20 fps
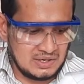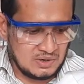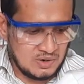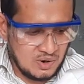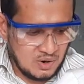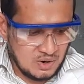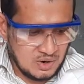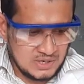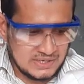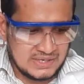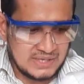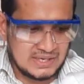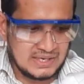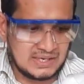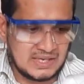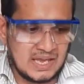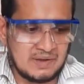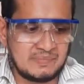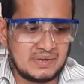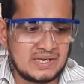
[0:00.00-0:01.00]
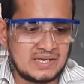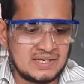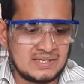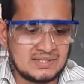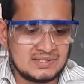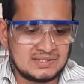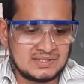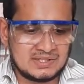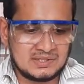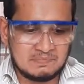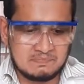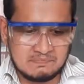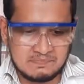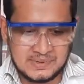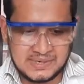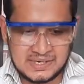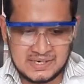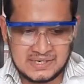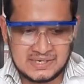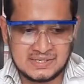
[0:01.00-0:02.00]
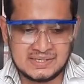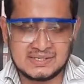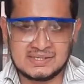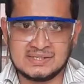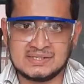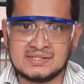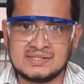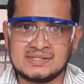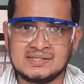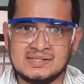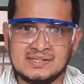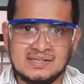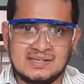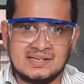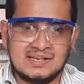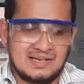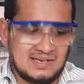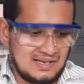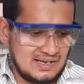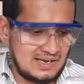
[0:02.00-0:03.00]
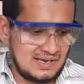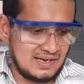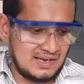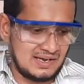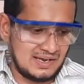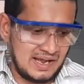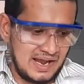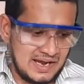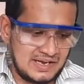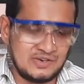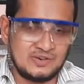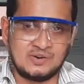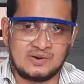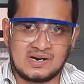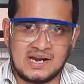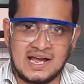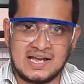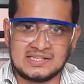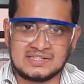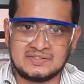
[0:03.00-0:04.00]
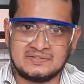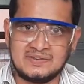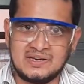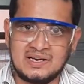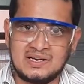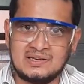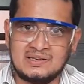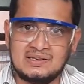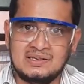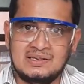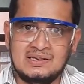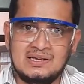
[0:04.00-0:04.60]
all the chemicals, burners and your glassware,